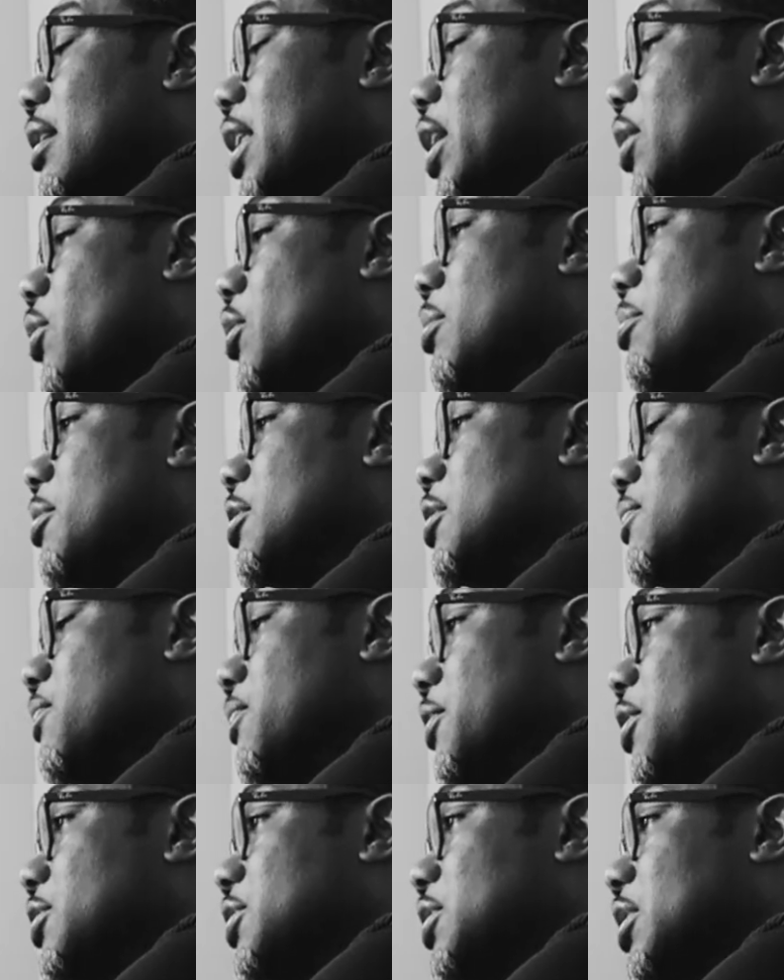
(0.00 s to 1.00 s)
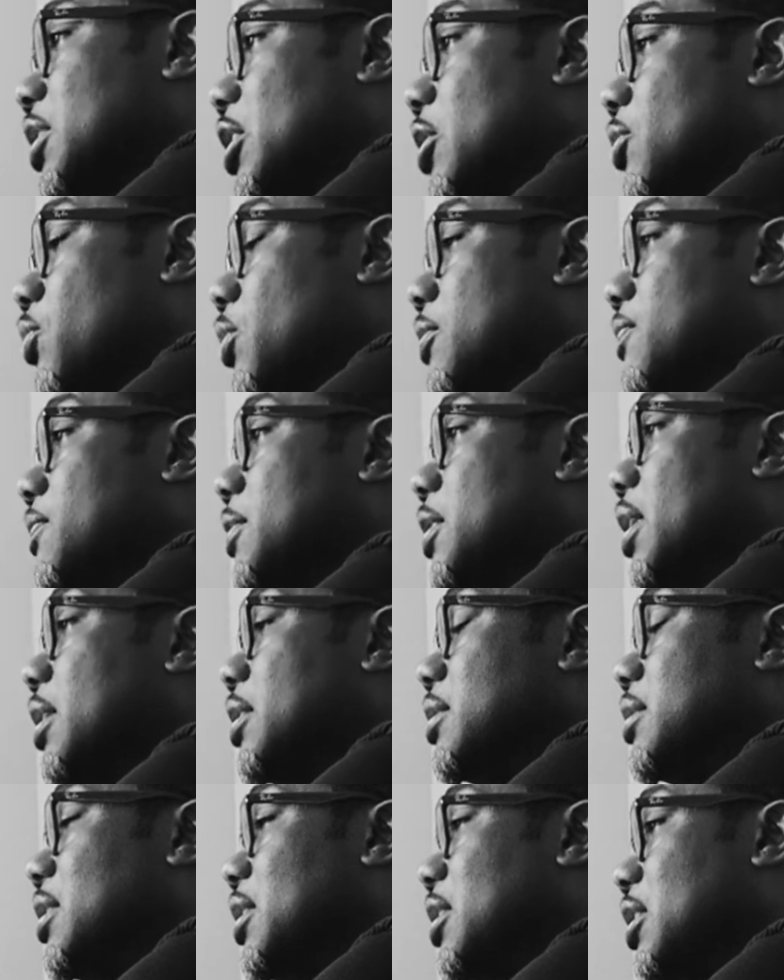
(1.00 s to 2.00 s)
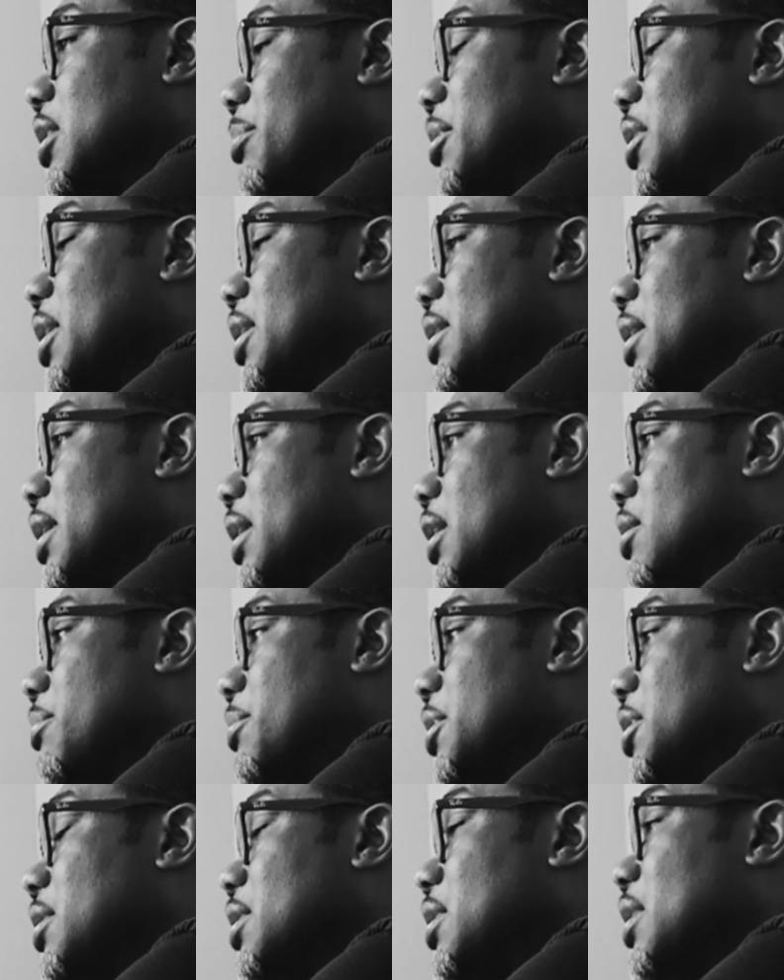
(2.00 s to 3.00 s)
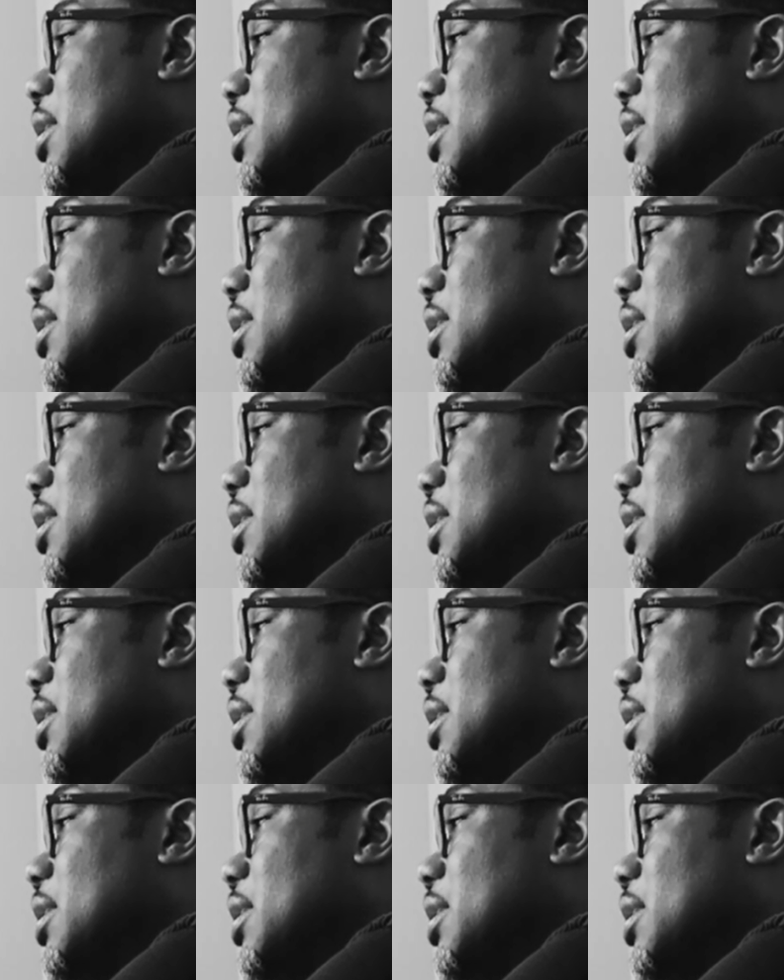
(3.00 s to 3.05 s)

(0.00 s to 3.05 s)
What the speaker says: That would have been the first thing that I would have done, eliminate the helmet.